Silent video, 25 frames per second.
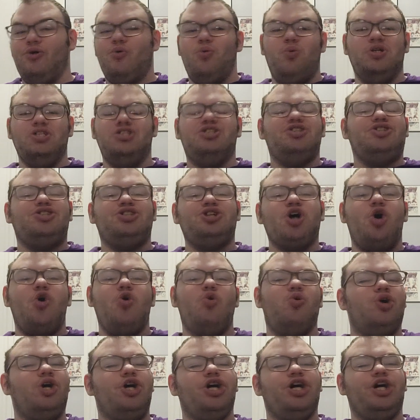
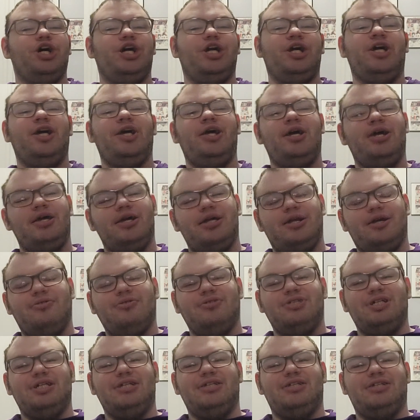and I
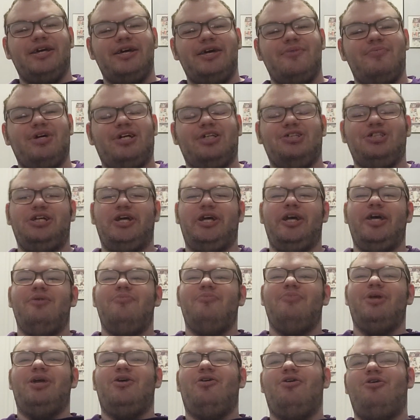was like, damn, that shit
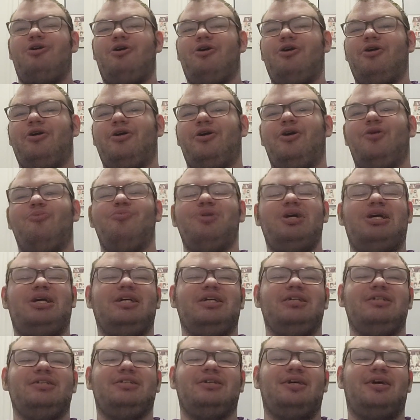hit me hard
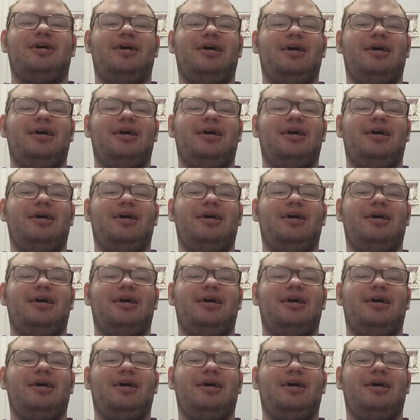because